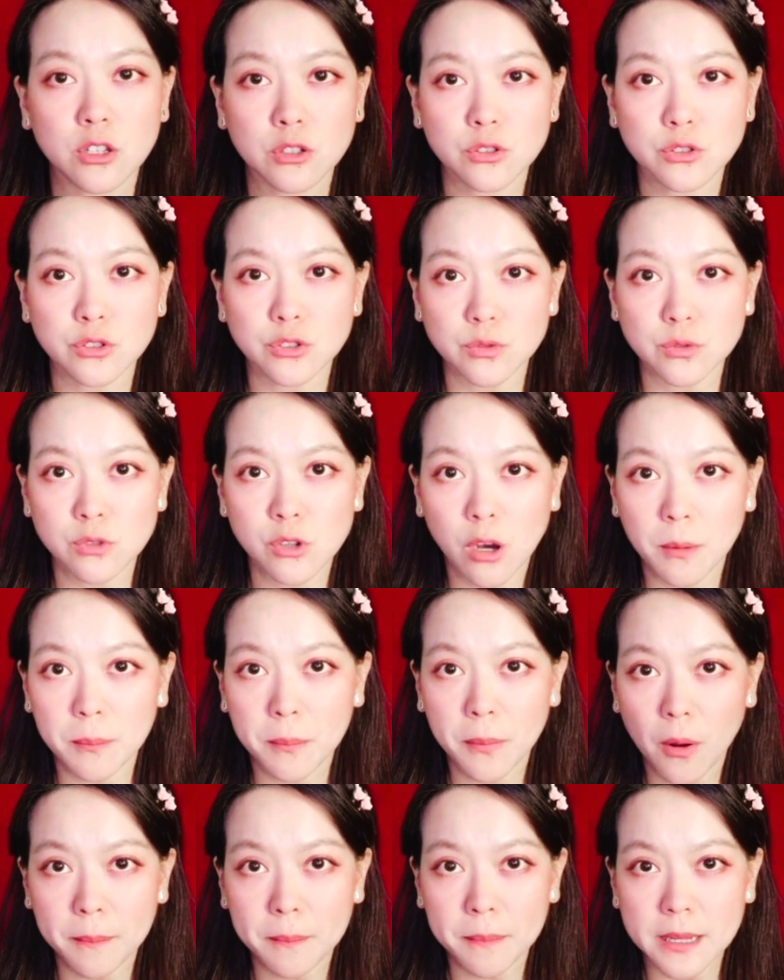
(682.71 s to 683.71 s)
Do not
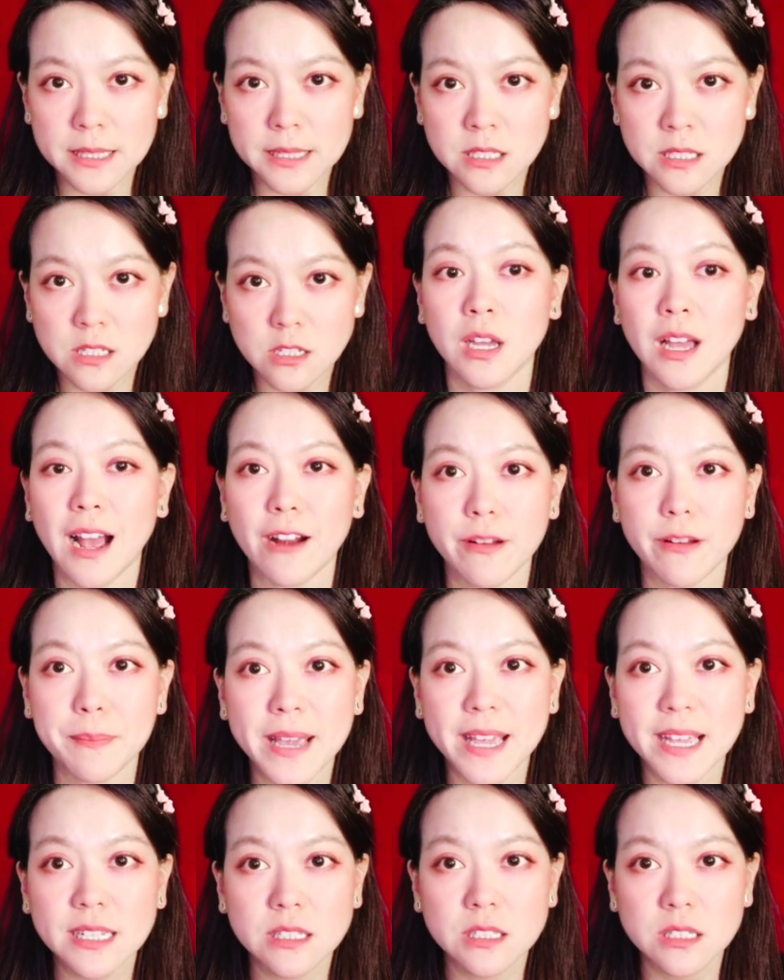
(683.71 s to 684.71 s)
pop blisters. I
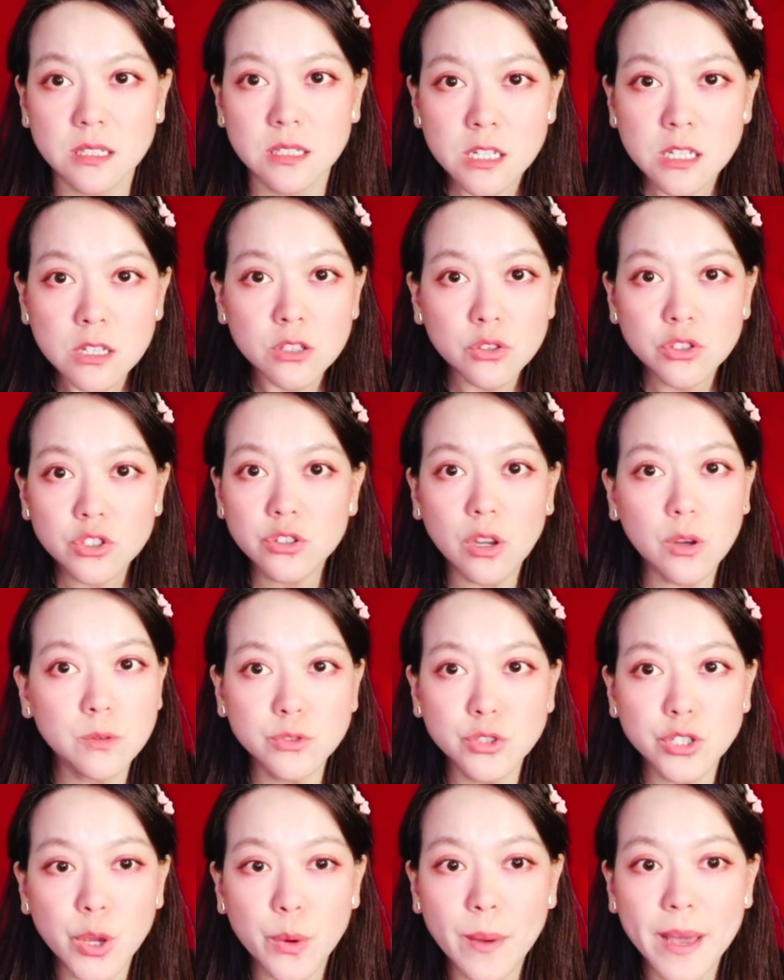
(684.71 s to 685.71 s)
repeat, don't do
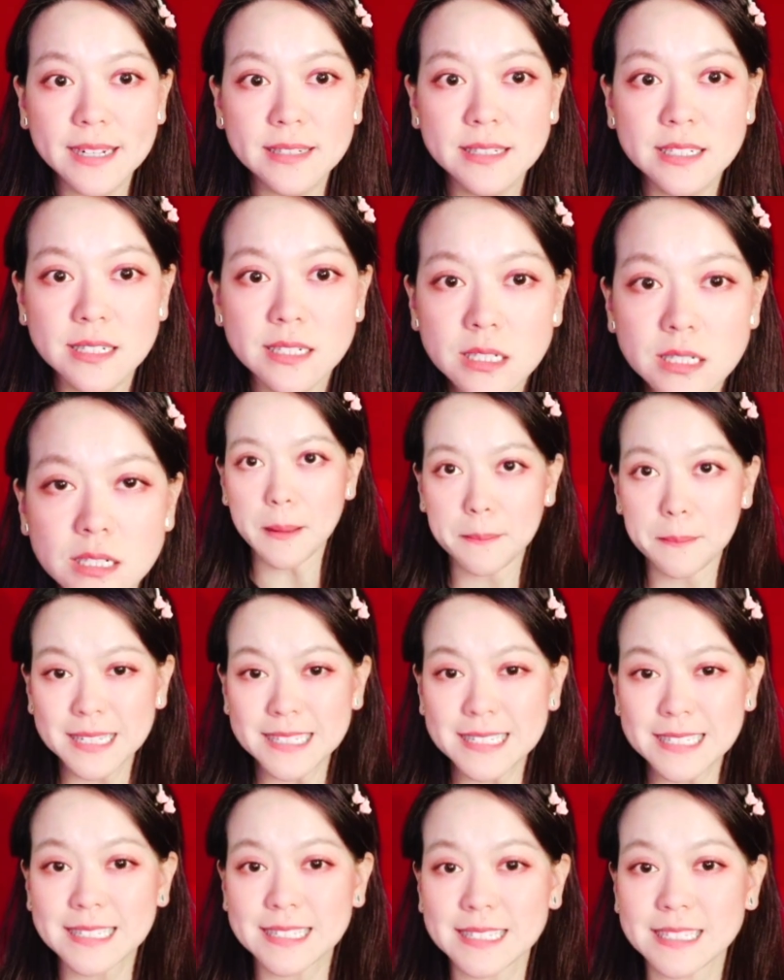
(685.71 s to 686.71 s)
it.
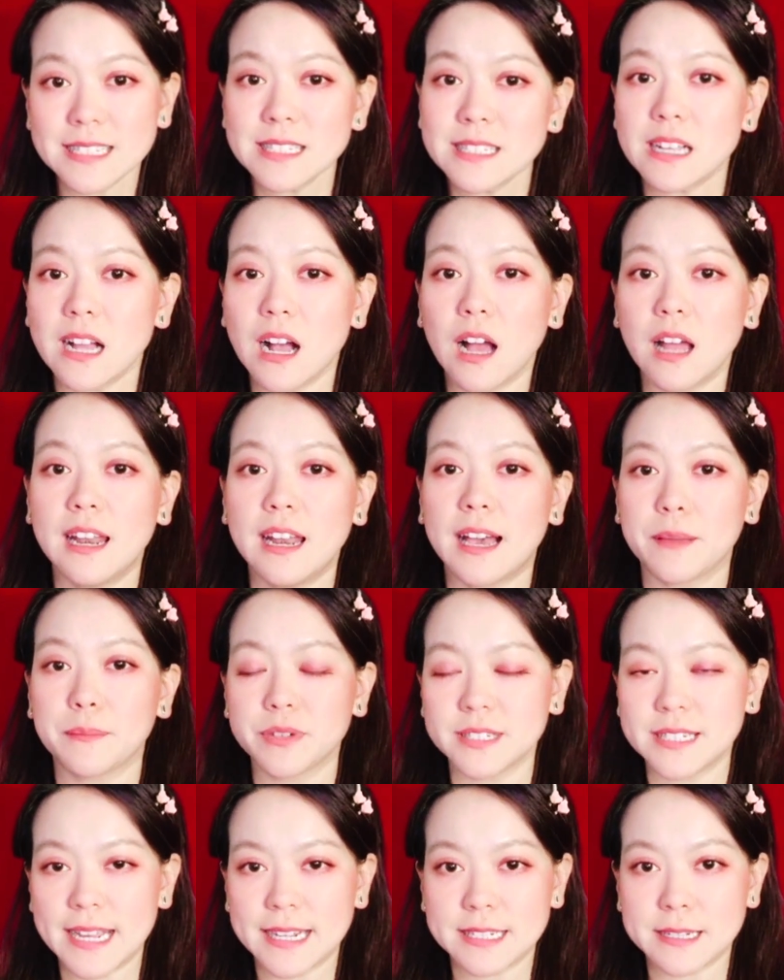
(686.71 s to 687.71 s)
Blisters are like
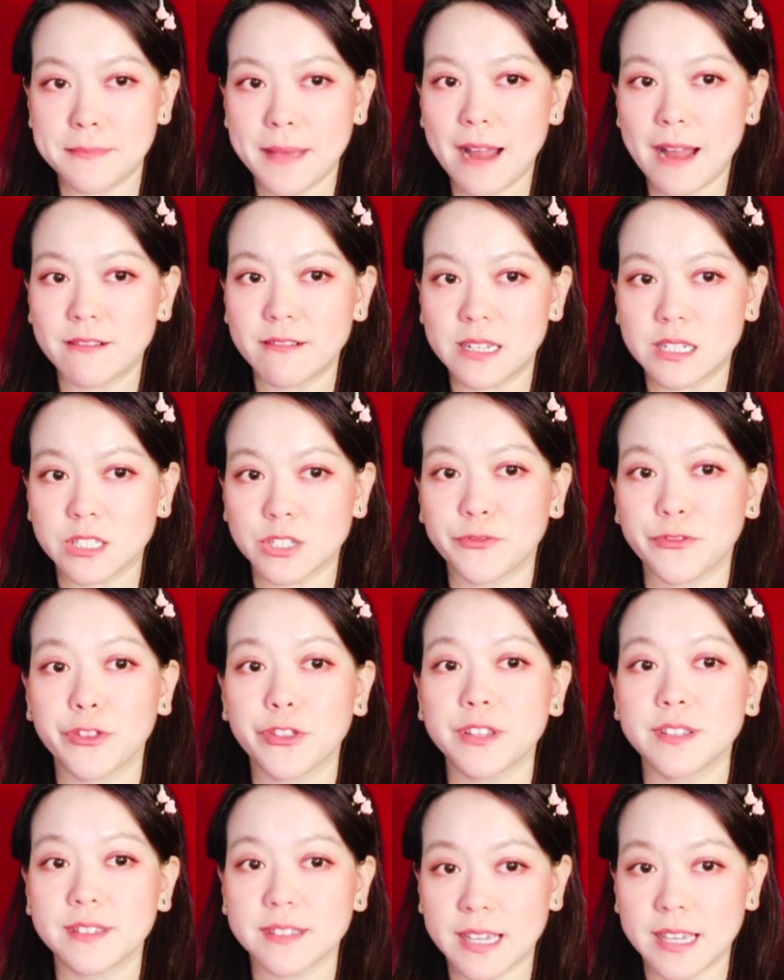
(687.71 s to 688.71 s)
protecting barriers for the
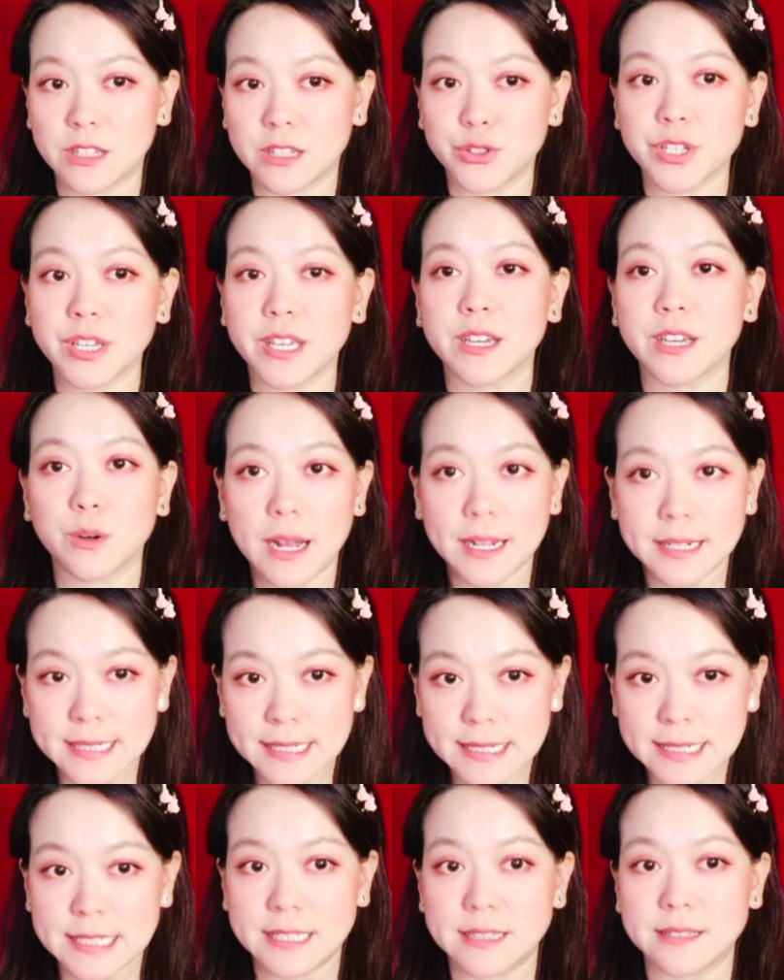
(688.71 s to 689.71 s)
skin to heal
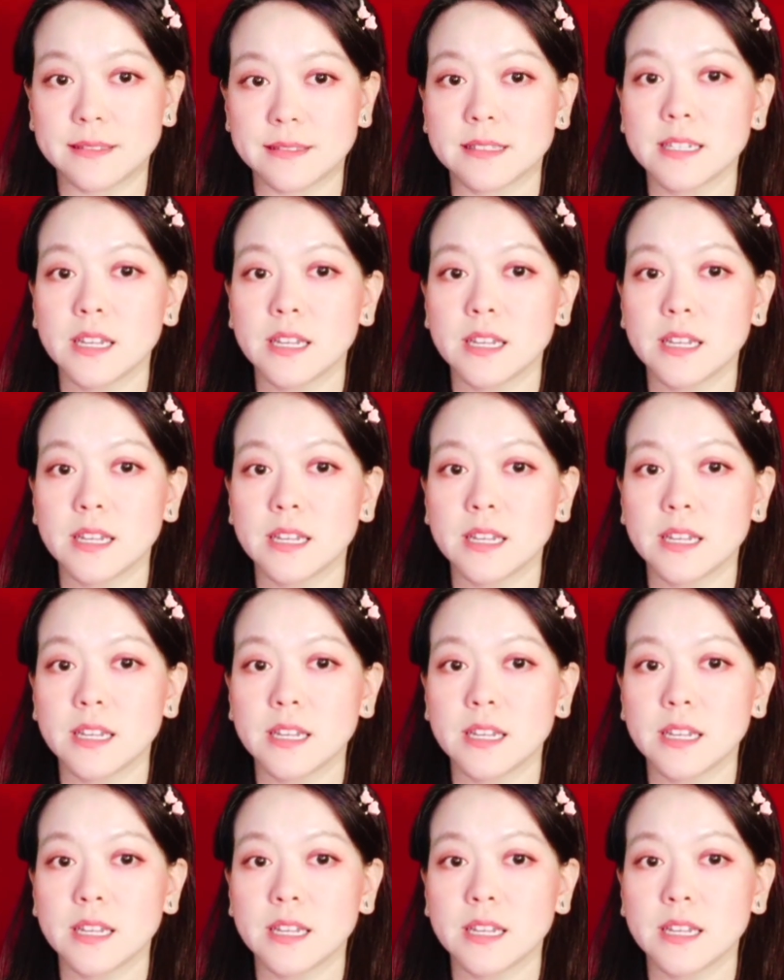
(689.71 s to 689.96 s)
underneath.